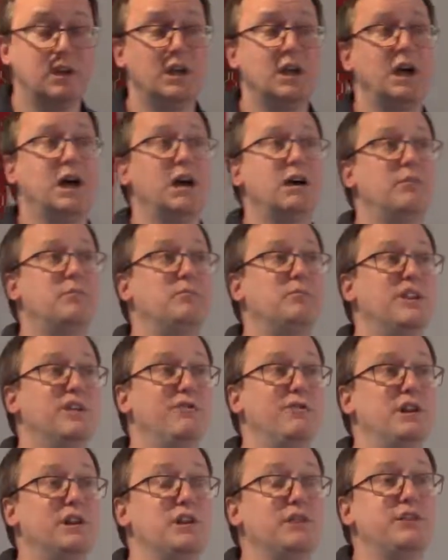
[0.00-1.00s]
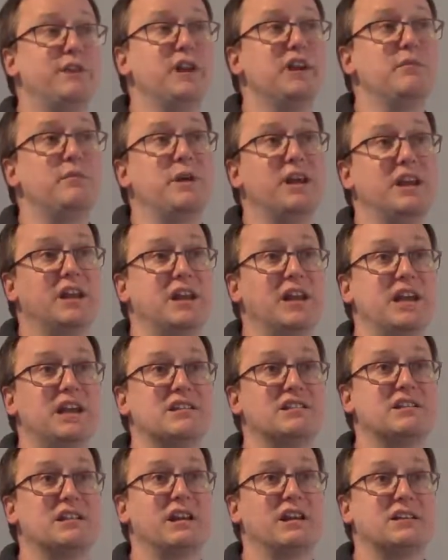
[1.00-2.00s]
If we think about a
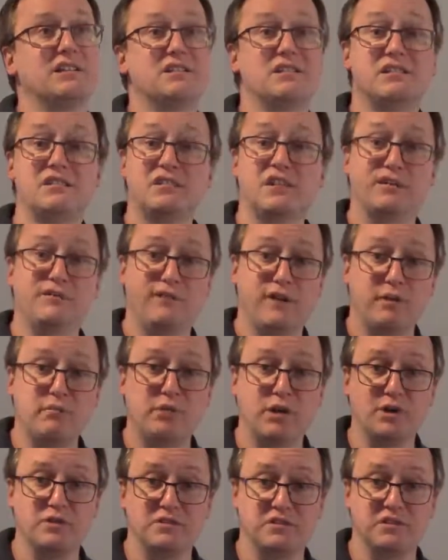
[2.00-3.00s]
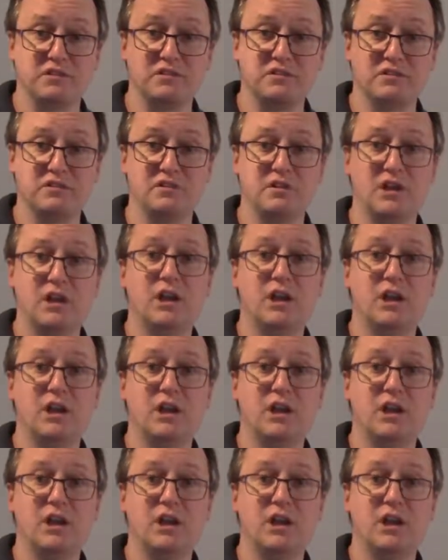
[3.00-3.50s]
case like cystic fibrosis,